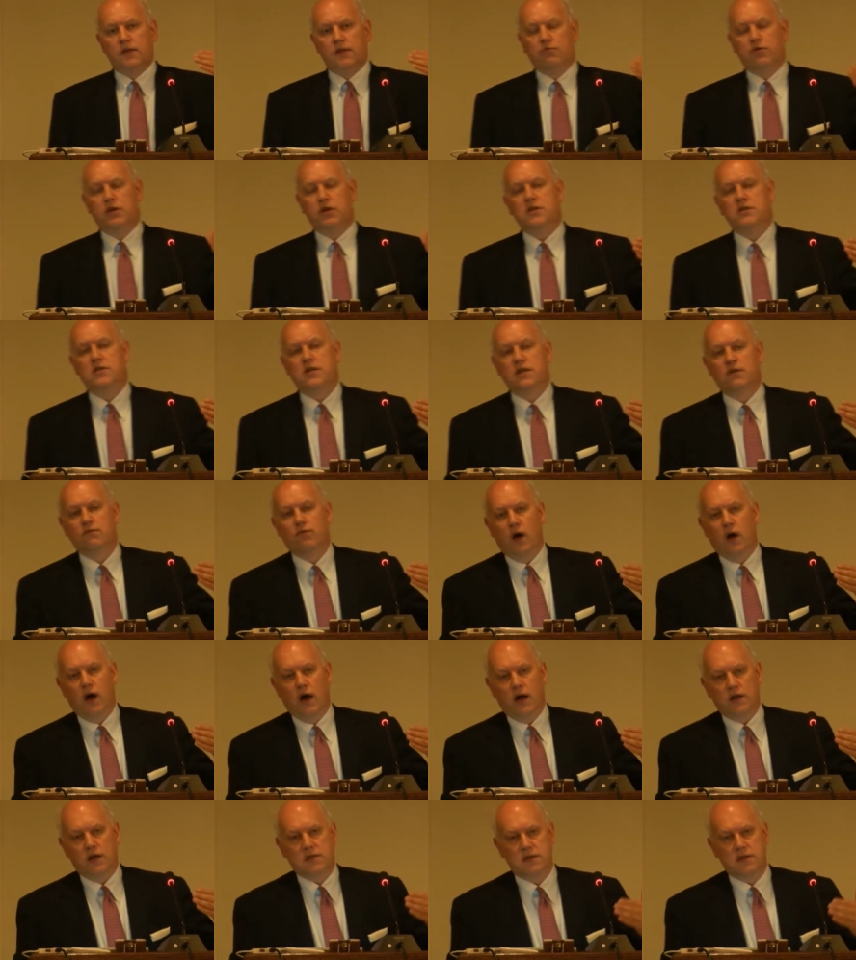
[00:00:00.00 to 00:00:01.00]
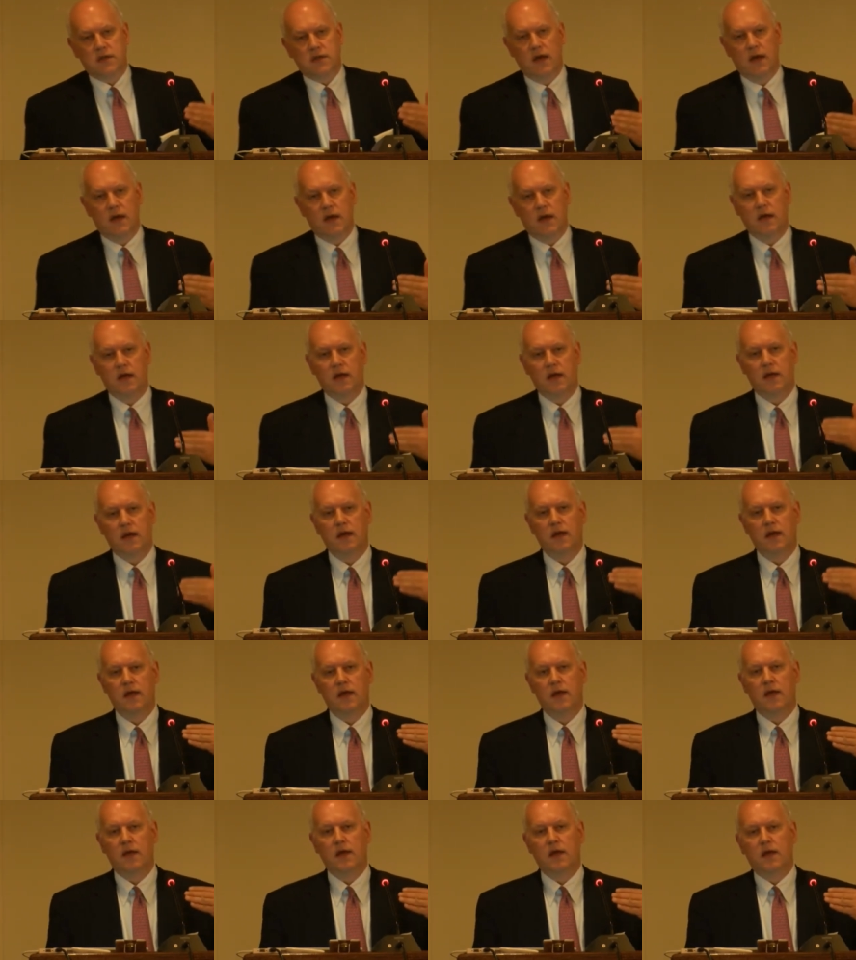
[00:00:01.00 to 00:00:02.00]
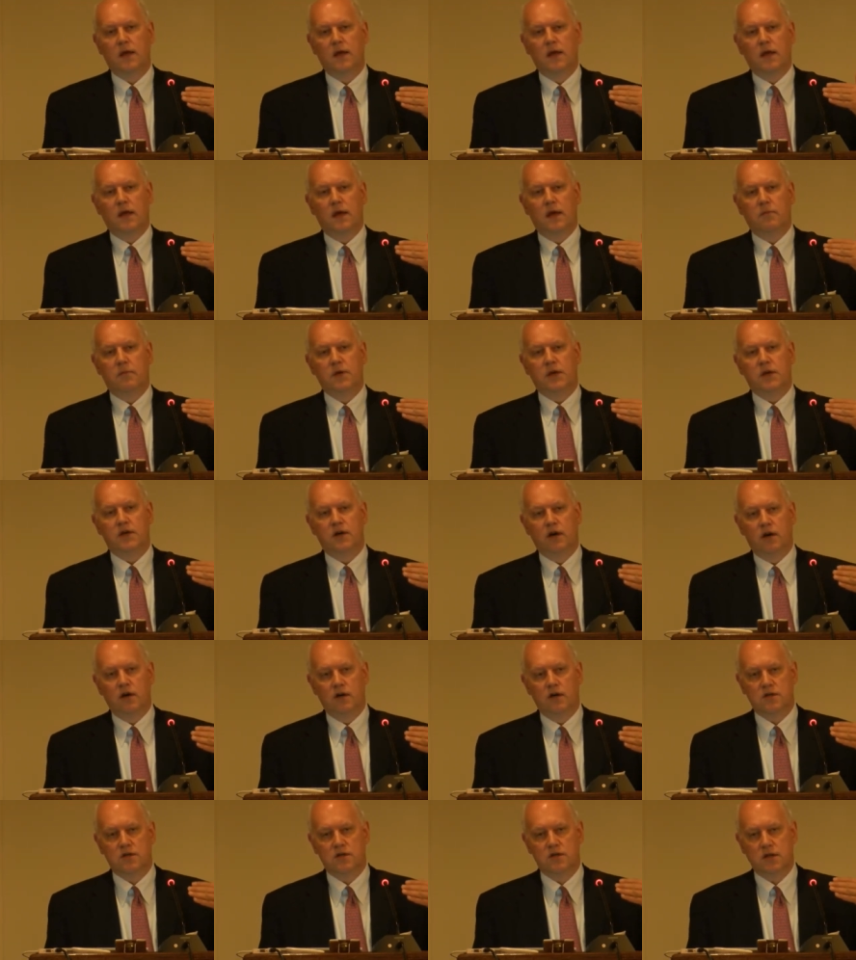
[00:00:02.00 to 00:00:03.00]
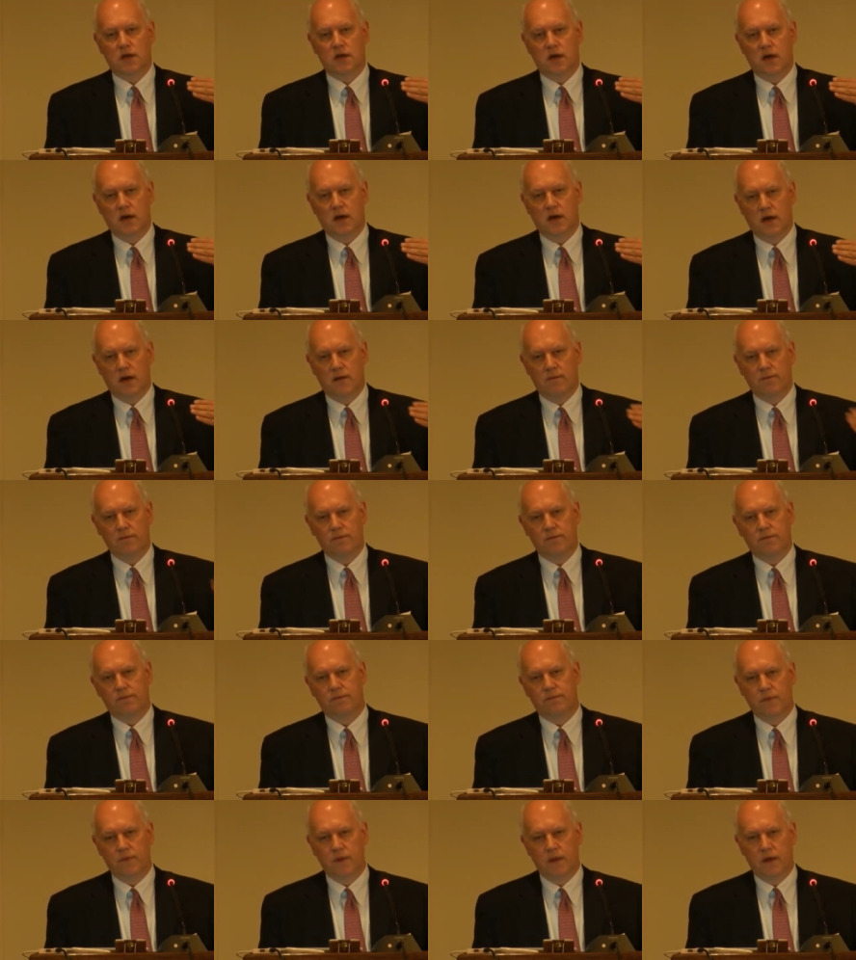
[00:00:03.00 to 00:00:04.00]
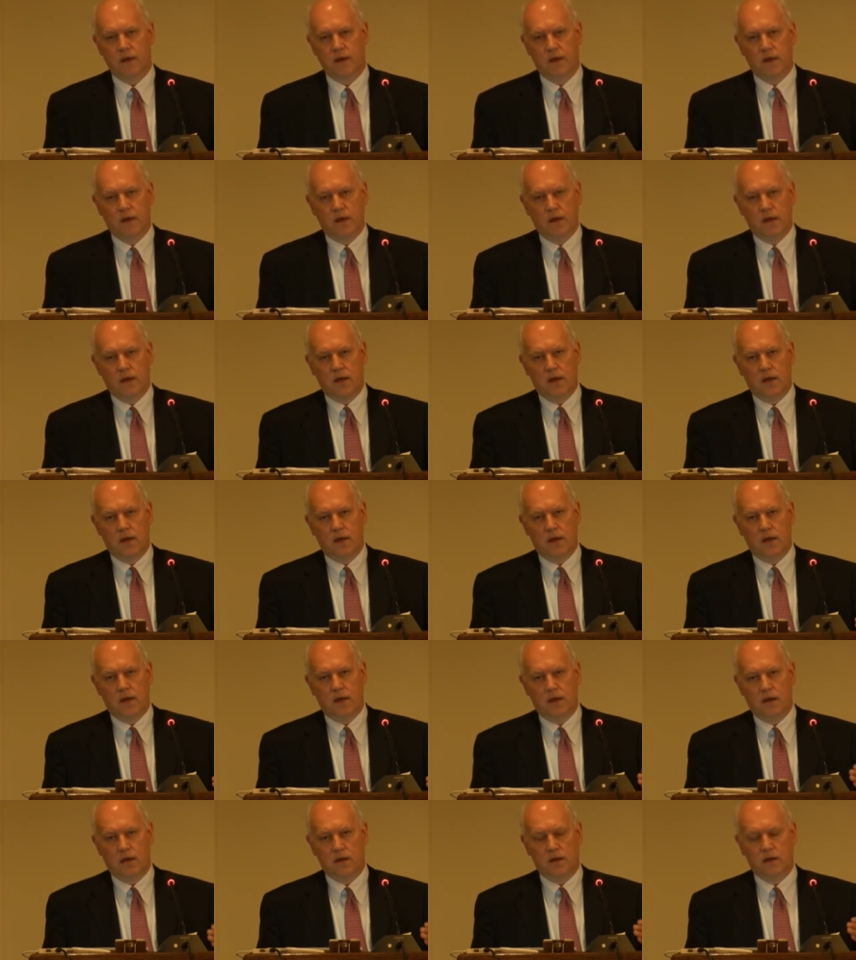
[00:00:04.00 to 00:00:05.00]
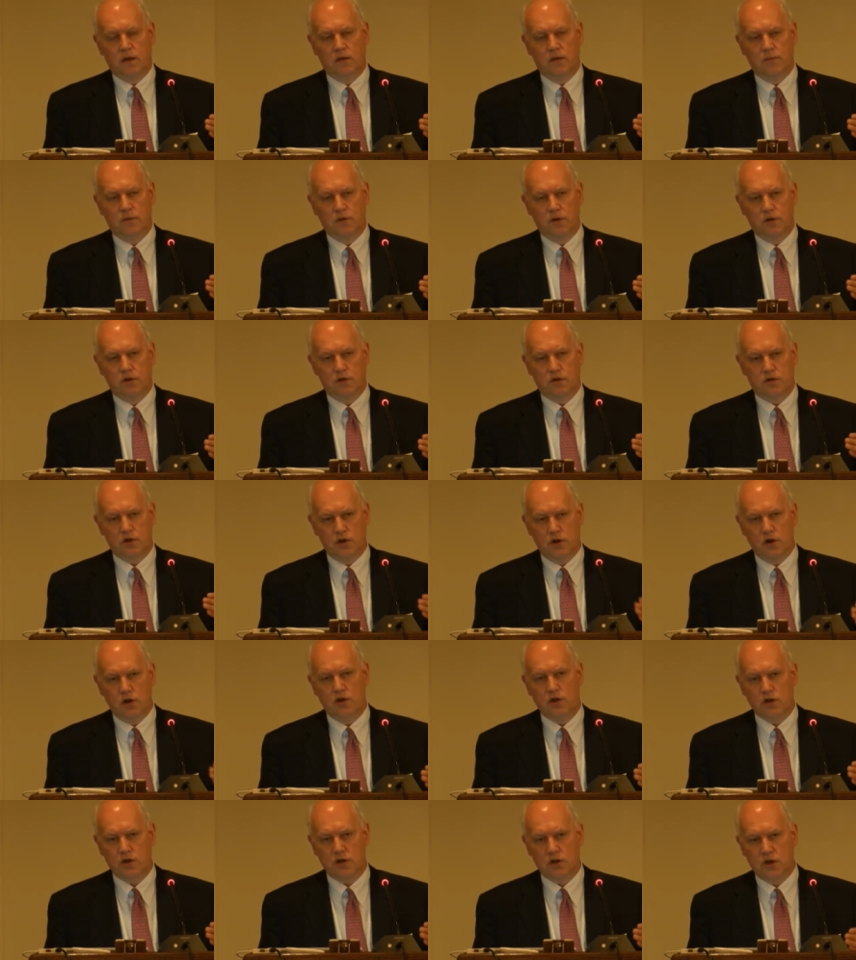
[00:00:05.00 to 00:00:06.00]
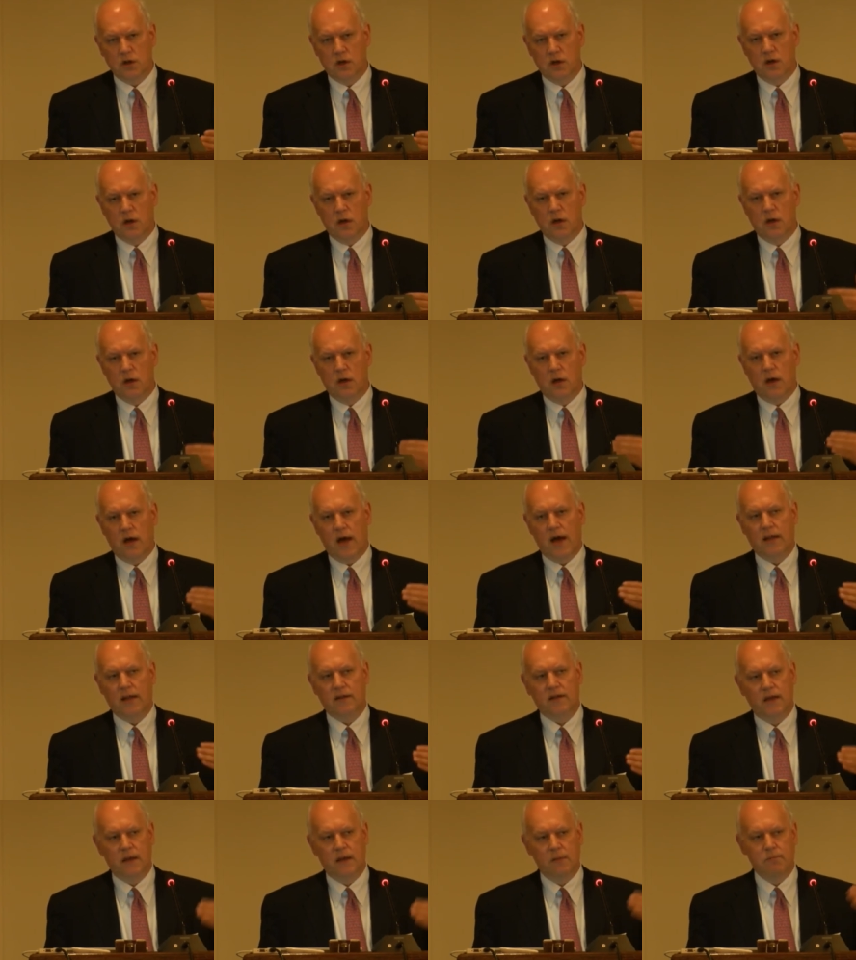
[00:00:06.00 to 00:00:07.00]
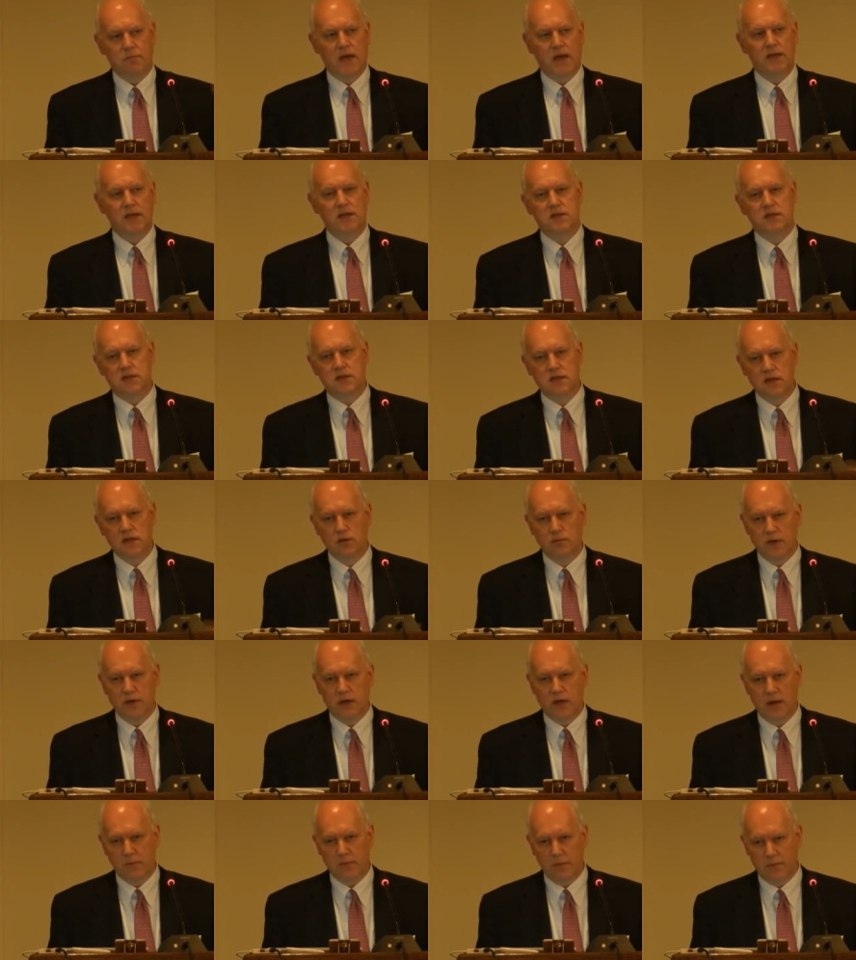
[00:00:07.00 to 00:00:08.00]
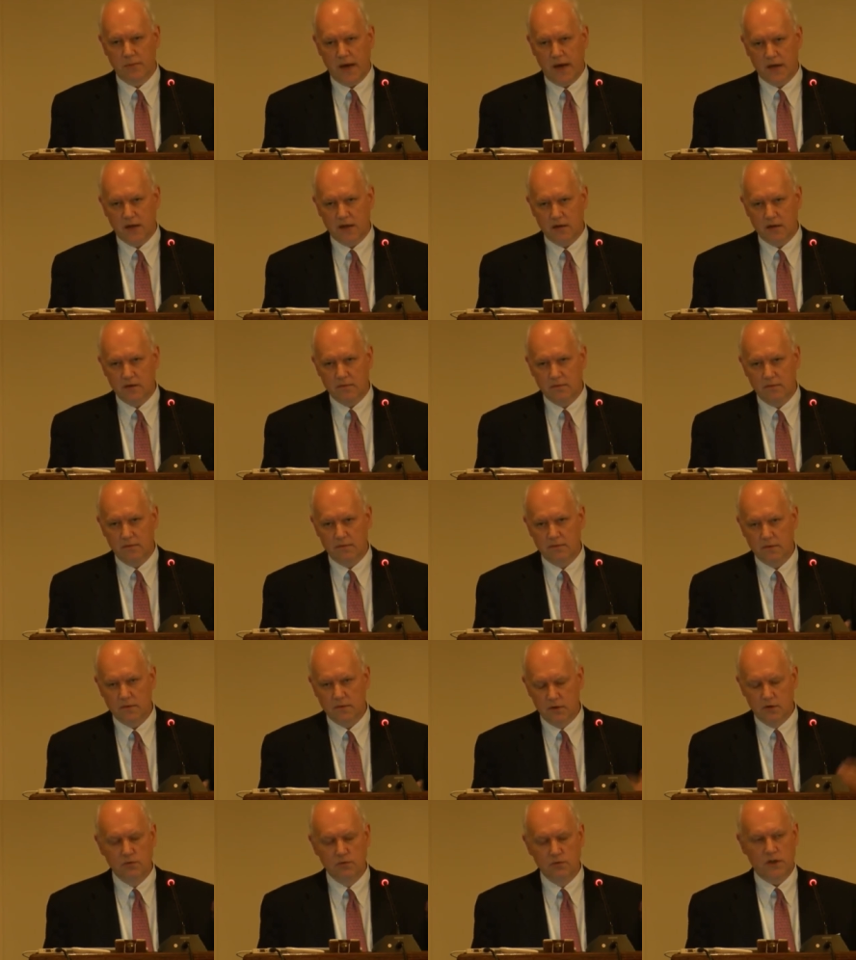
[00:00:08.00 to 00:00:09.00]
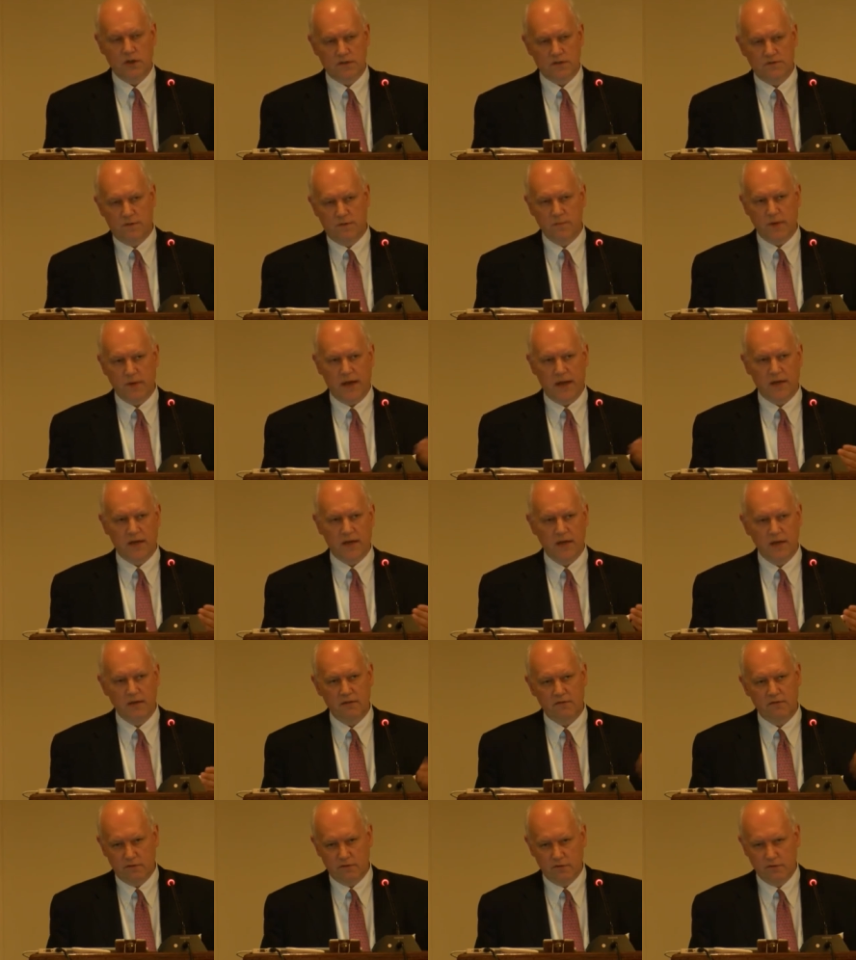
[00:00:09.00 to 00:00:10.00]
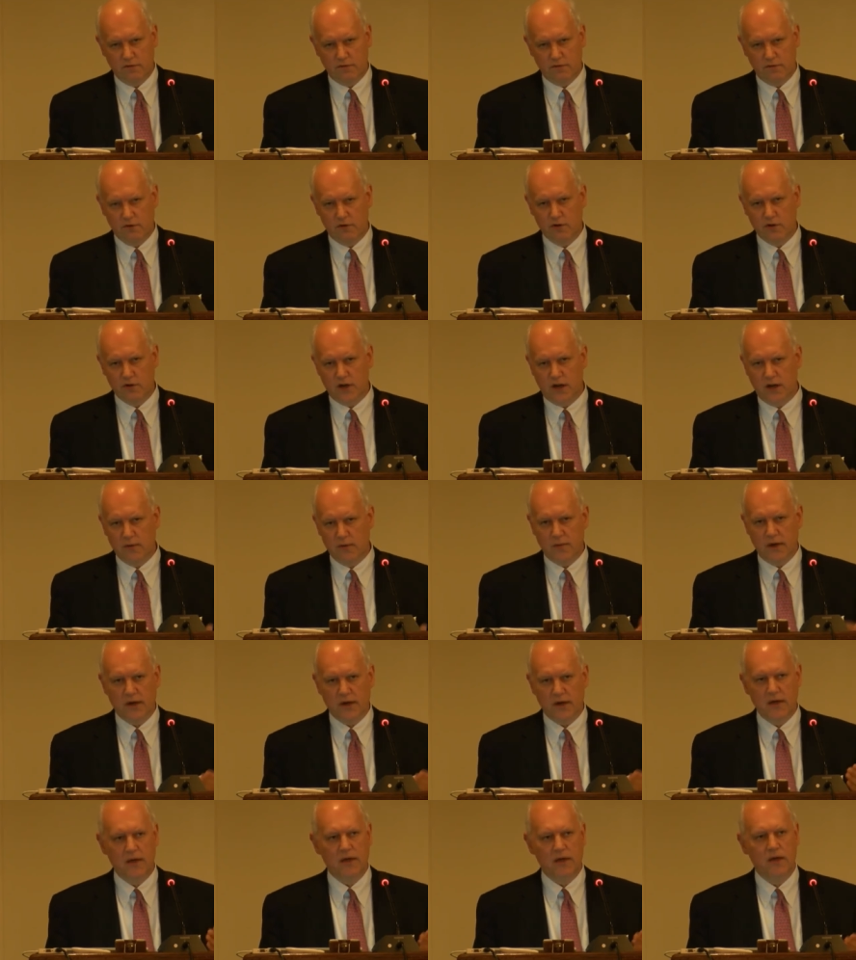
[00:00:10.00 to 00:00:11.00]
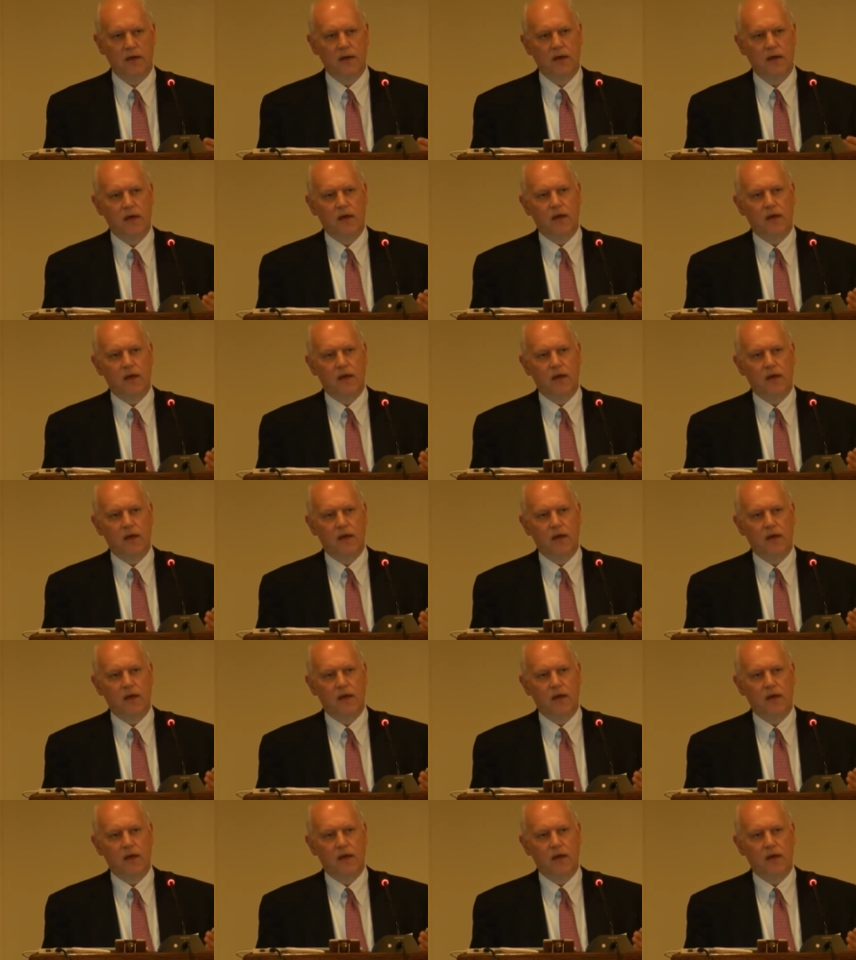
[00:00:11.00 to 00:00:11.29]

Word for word: The reason was because um, the, the church had a Medici who became a banker, who was from banking, Florentine banking,